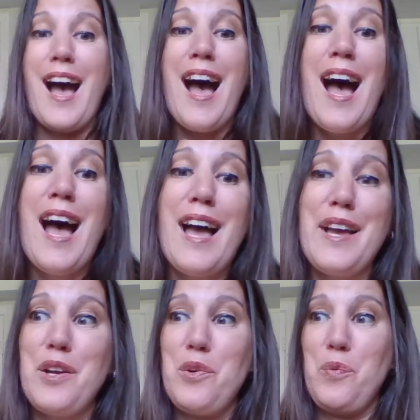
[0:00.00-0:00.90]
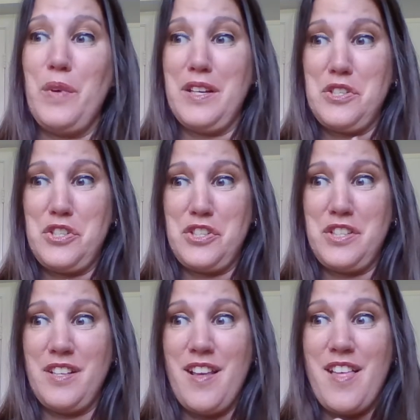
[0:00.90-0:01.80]
I
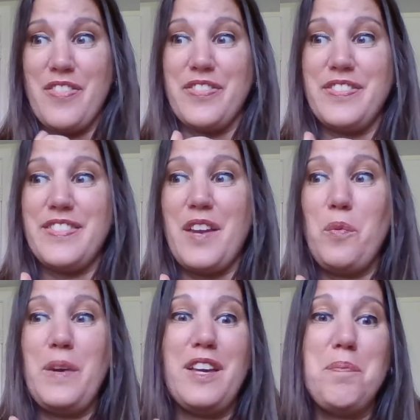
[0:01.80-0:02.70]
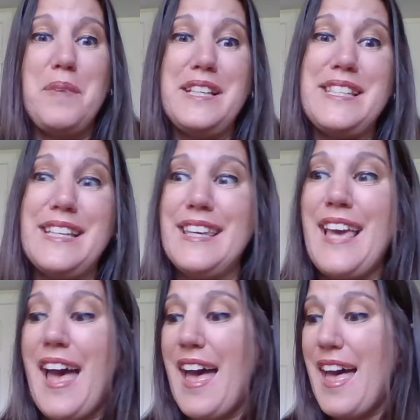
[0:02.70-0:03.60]
wish that we could be
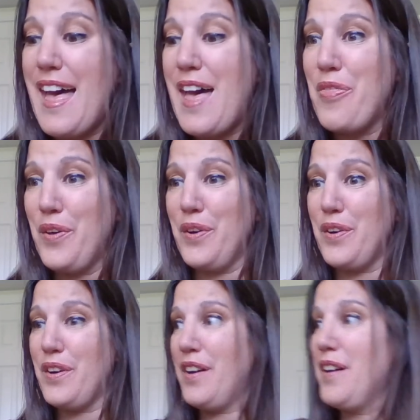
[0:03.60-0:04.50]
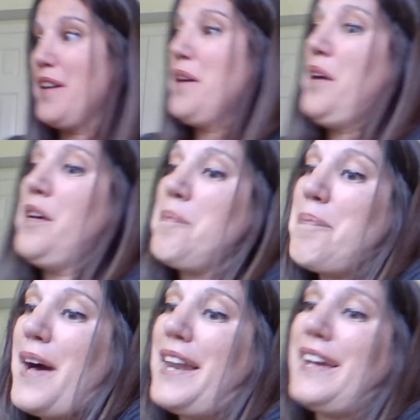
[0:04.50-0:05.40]
together,
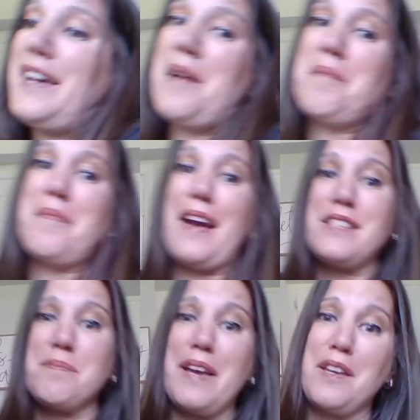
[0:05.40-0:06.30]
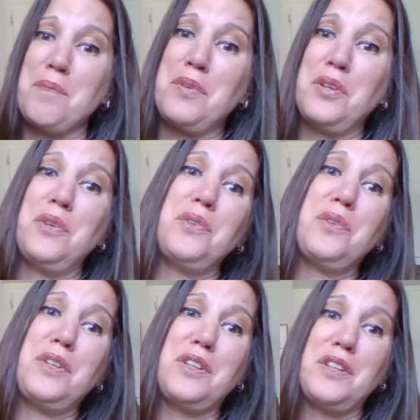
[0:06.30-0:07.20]
but I come back to my
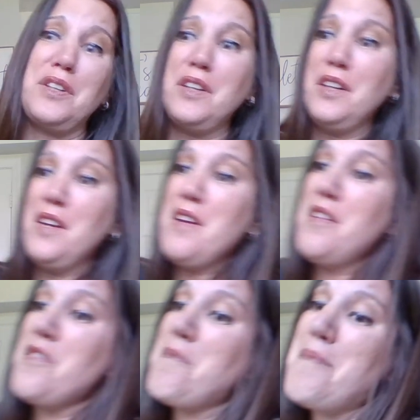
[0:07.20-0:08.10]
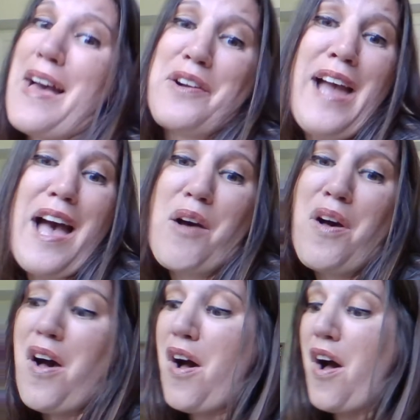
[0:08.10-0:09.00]
computer no matter how
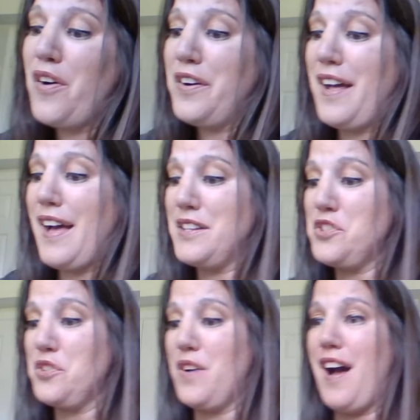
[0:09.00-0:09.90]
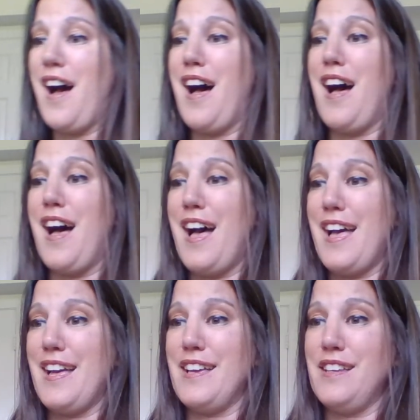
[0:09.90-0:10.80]
hard I
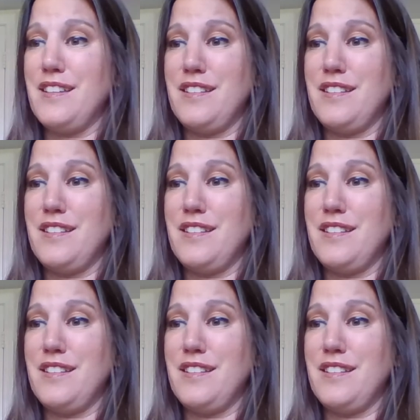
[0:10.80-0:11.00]
try.